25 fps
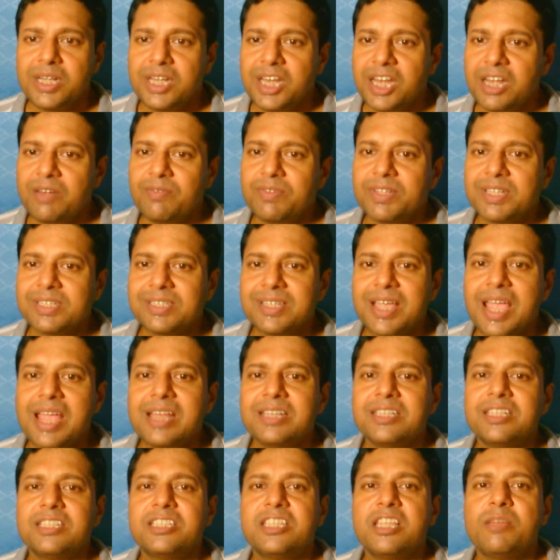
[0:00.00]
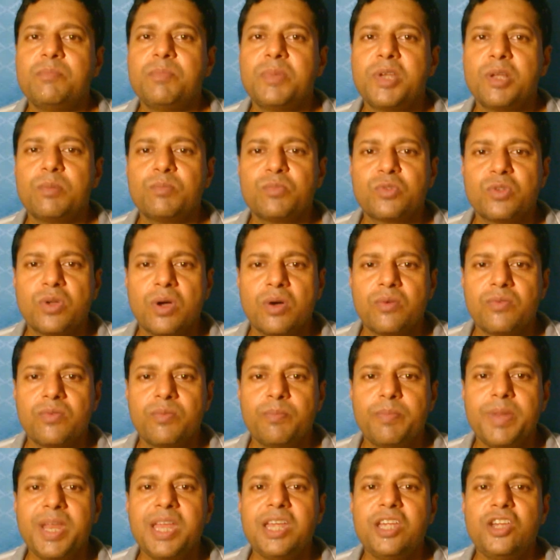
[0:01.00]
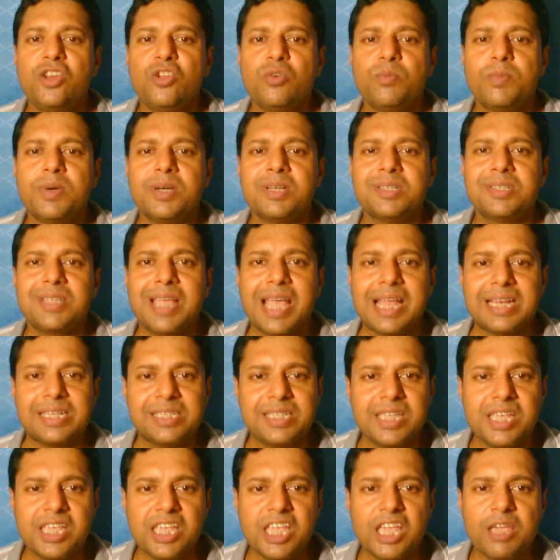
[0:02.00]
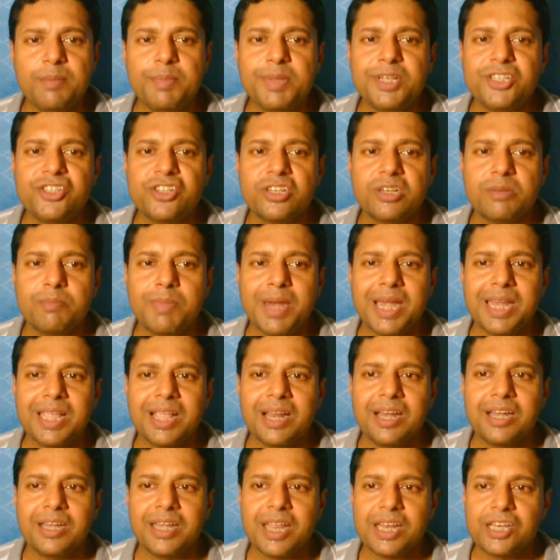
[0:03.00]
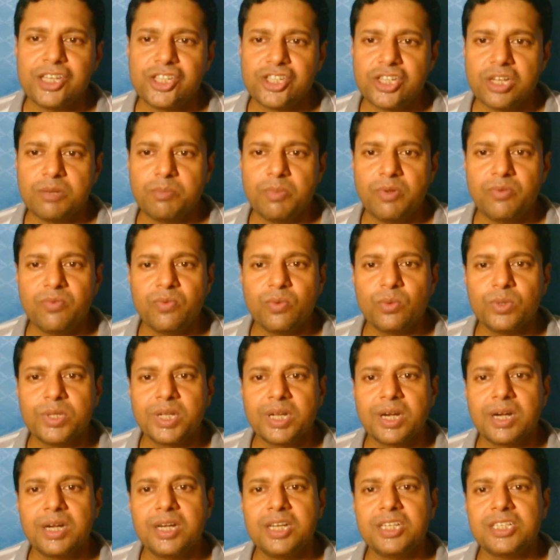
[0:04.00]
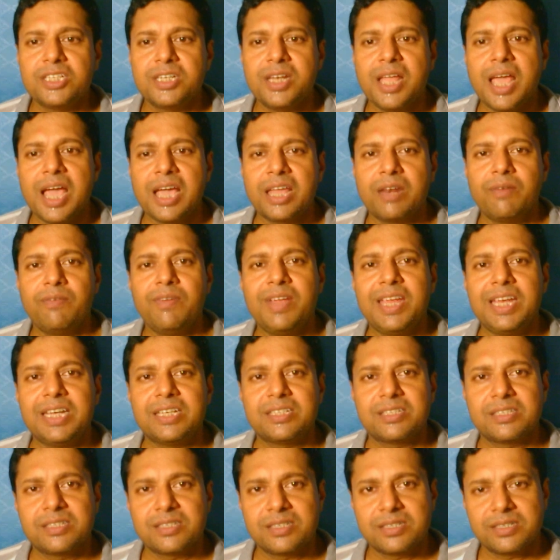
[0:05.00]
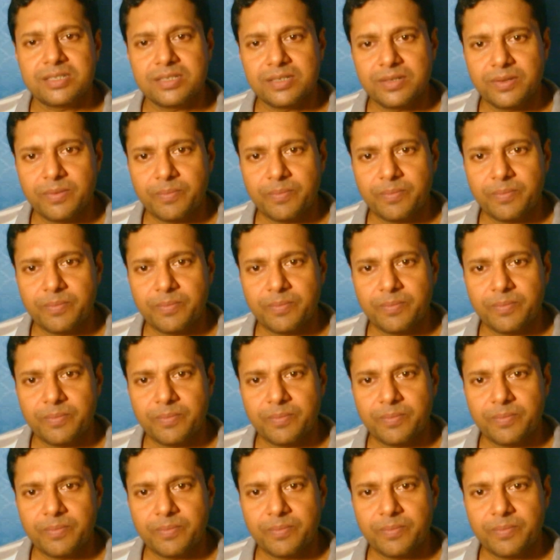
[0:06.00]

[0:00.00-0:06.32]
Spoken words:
date with the signs and symptoms of brain tumors and seek immediate medical attention before the condition aggravates.